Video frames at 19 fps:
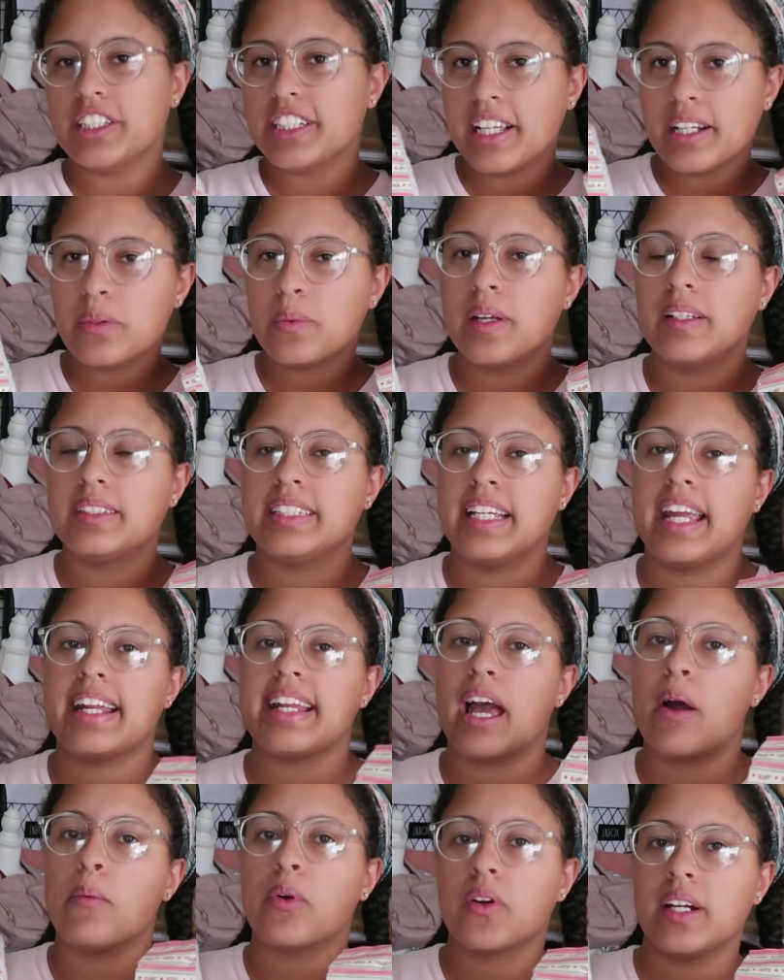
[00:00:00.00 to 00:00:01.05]
you're done
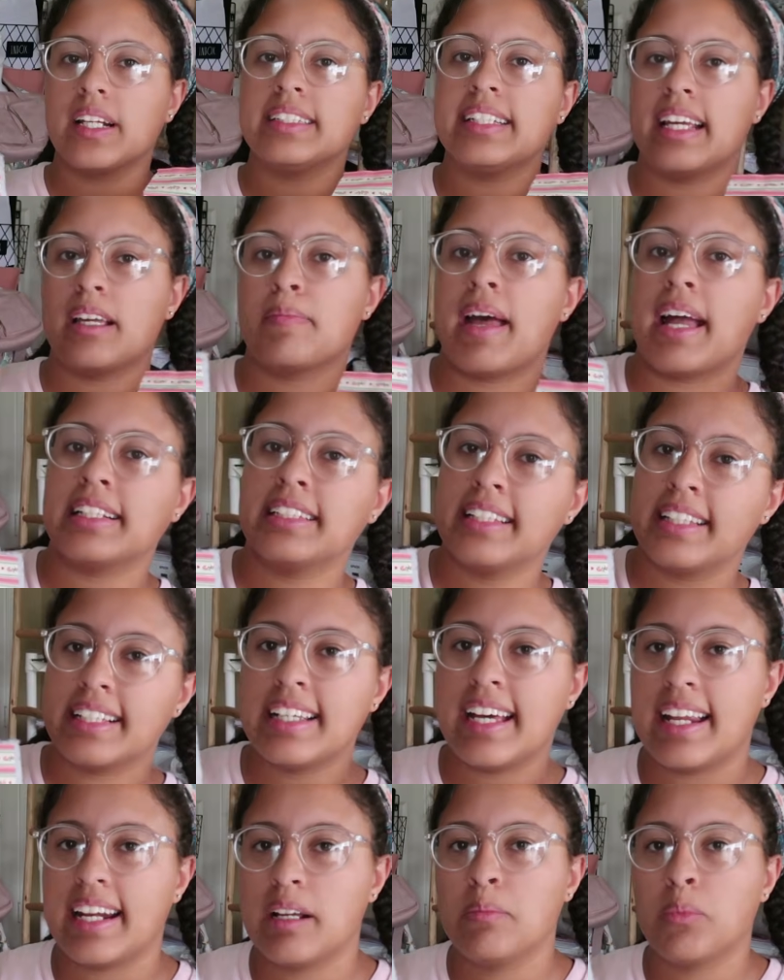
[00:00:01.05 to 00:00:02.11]
quilting, now we're going to take it back to the
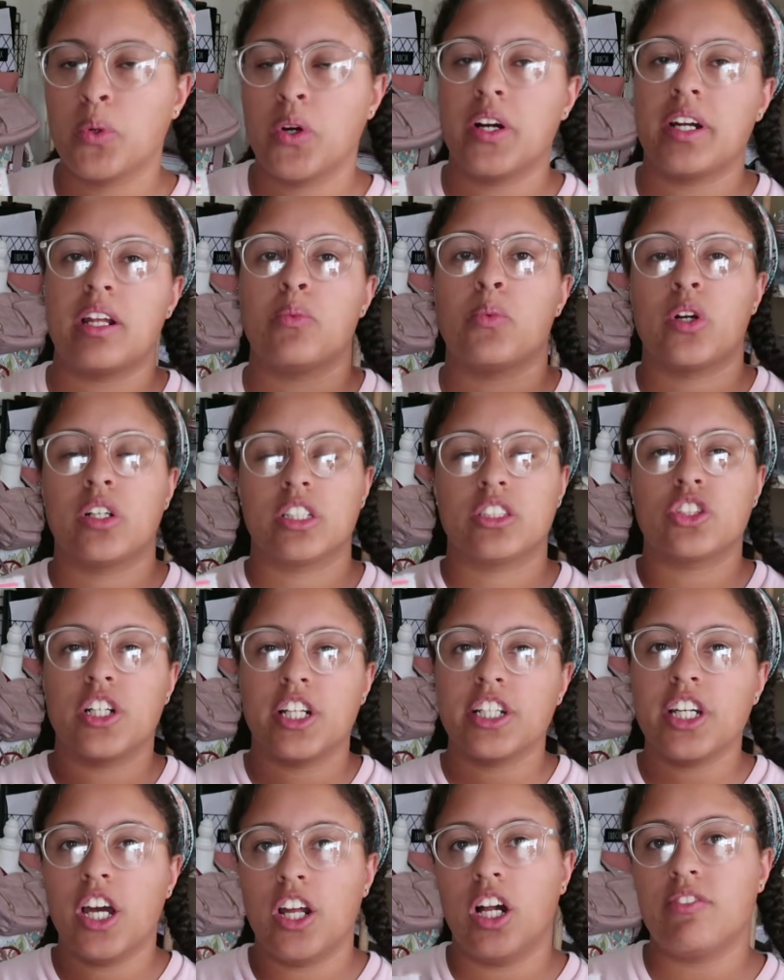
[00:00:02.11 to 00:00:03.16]
cutting board and we're just
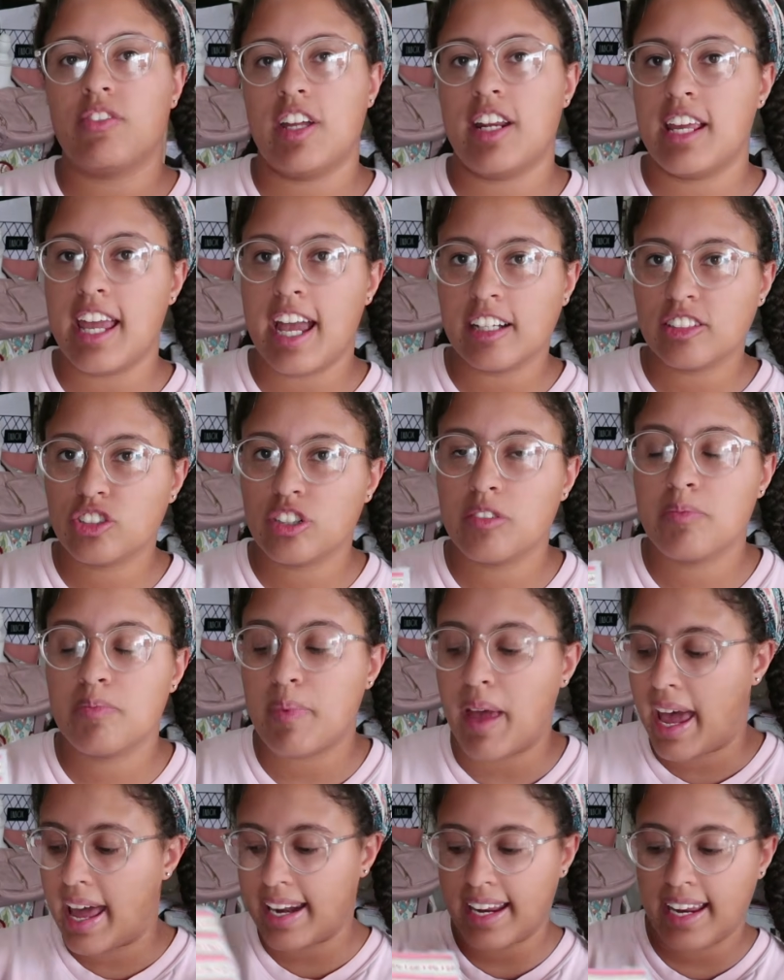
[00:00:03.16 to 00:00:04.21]
going to cut off any extra
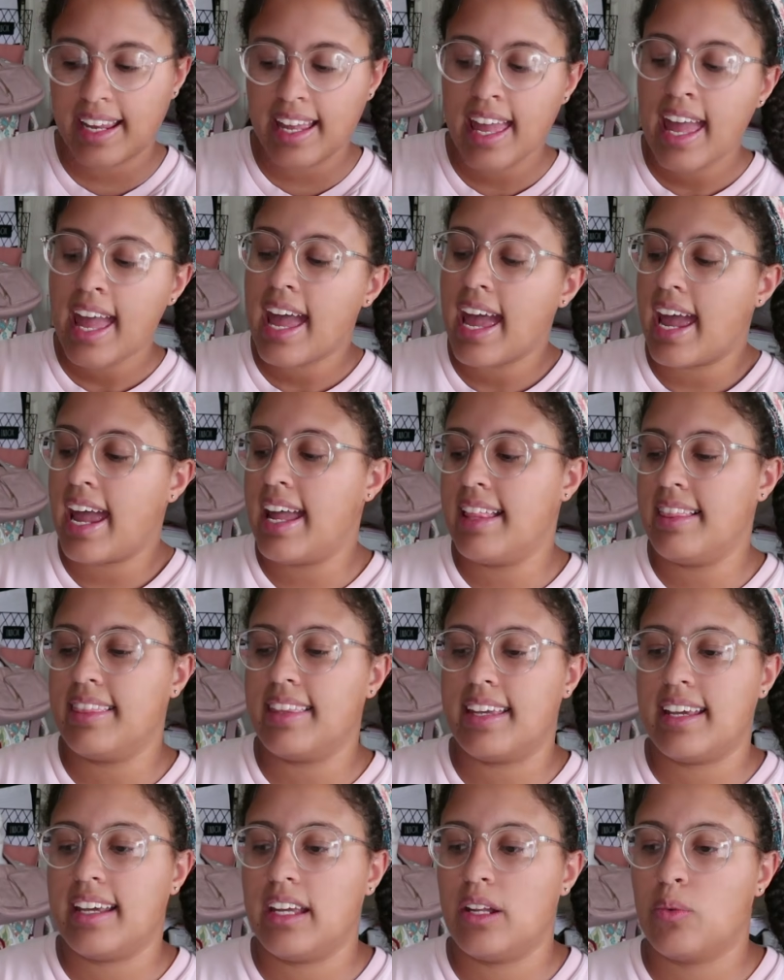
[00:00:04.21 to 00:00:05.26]
batting, and
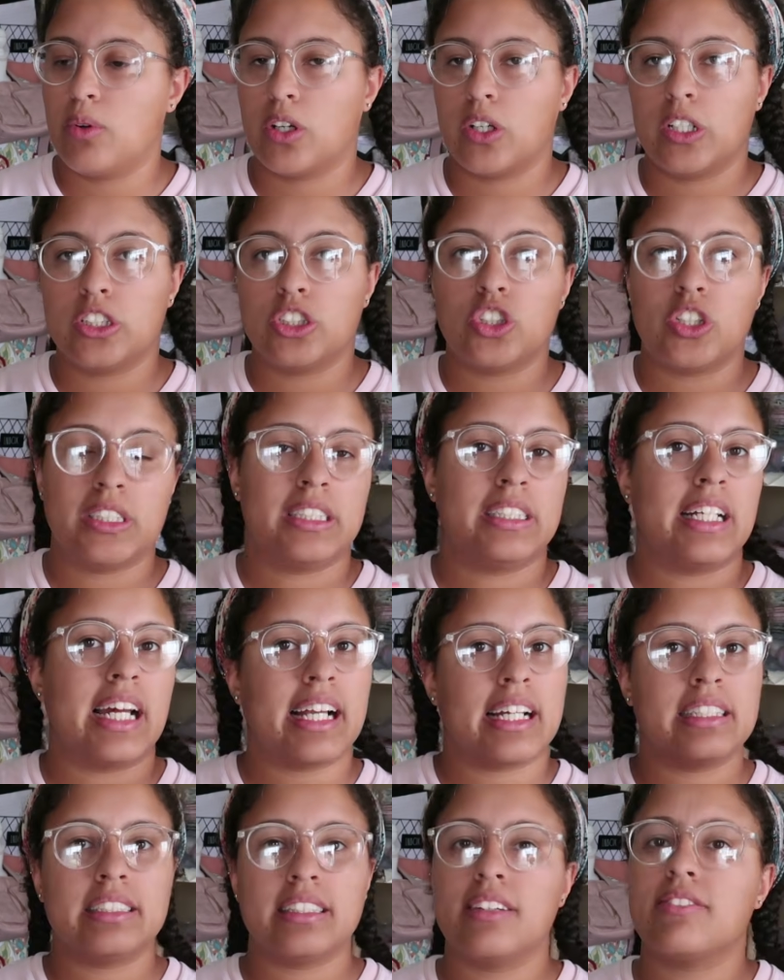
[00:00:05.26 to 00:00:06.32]
then we're going to start
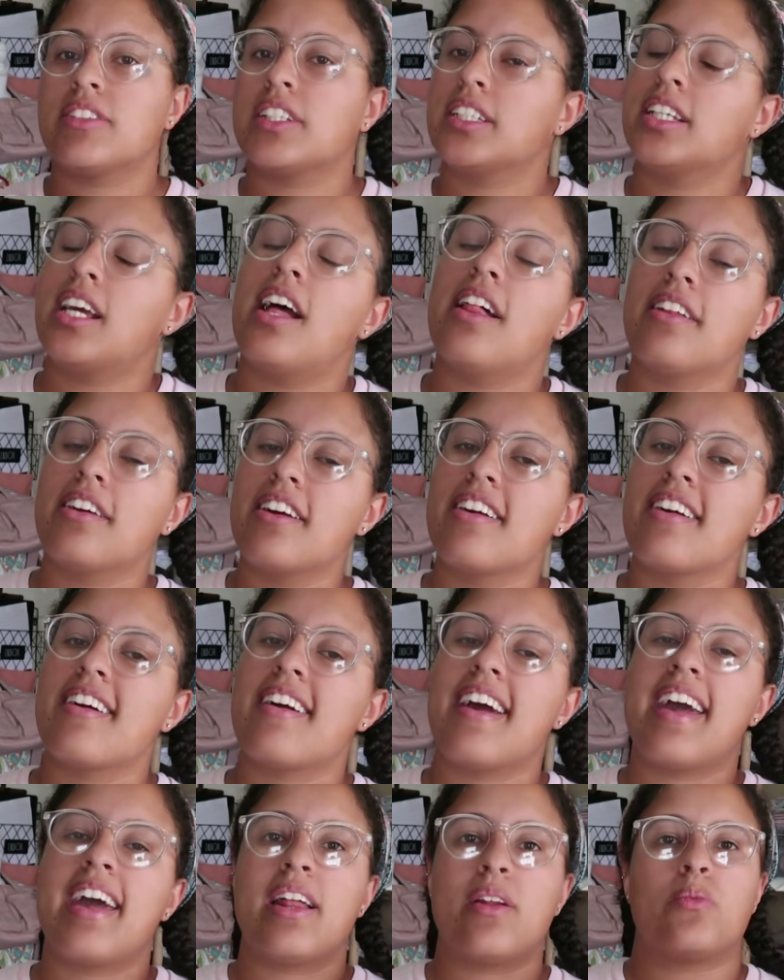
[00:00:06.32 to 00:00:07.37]
stacking stuff together
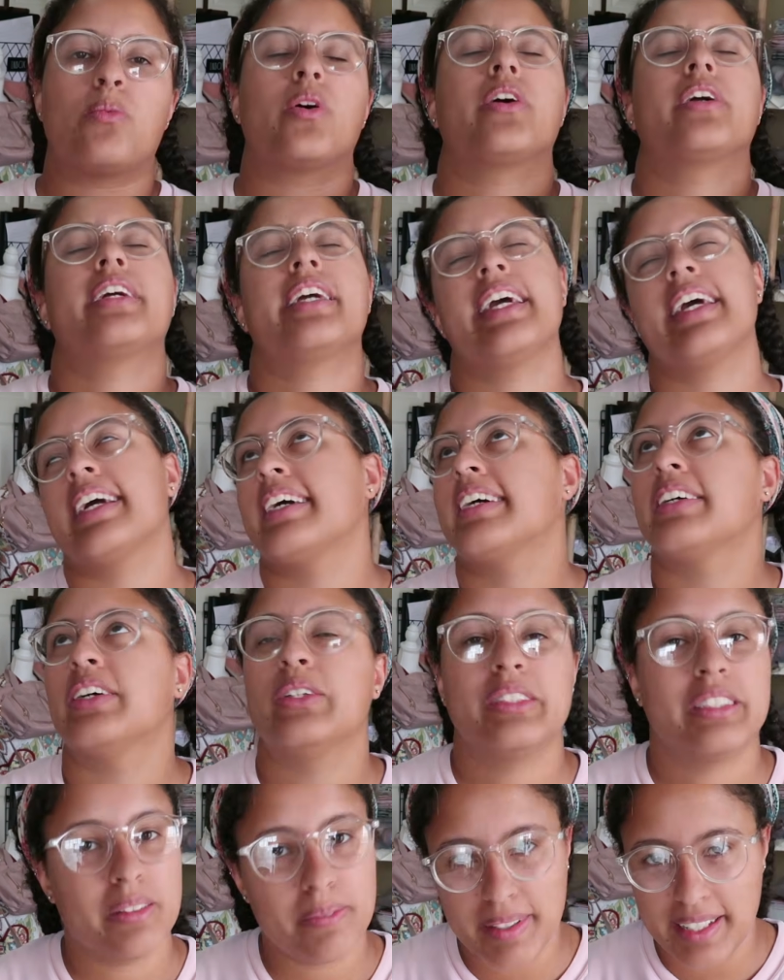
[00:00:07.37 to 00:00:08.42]
and we're getting
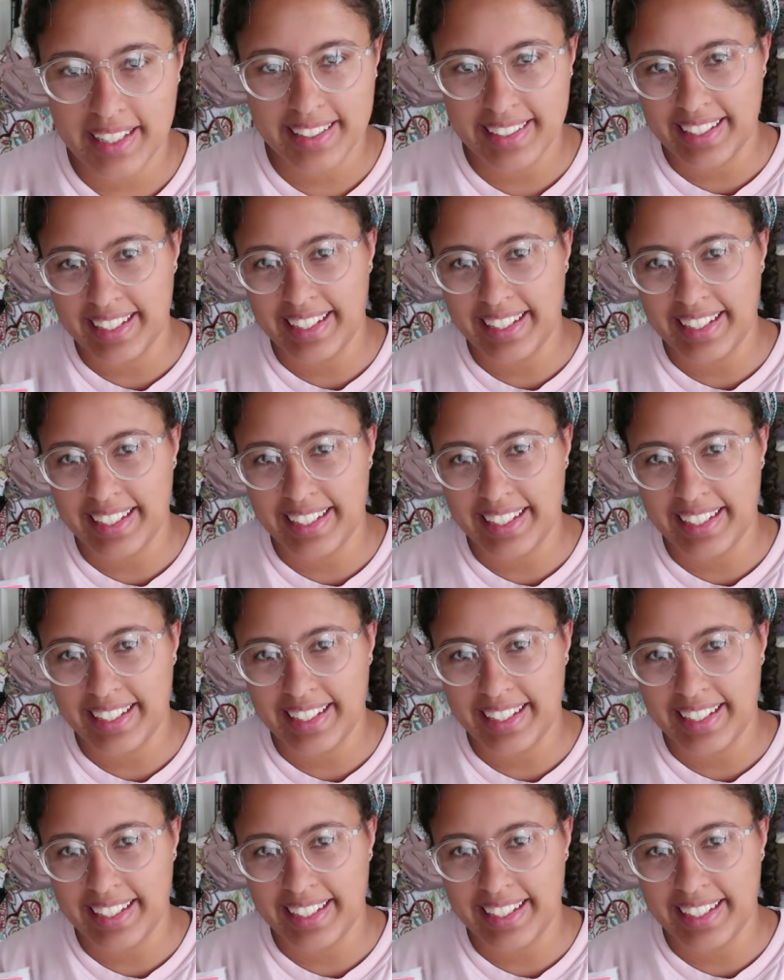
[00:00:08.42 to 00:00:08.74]
close to being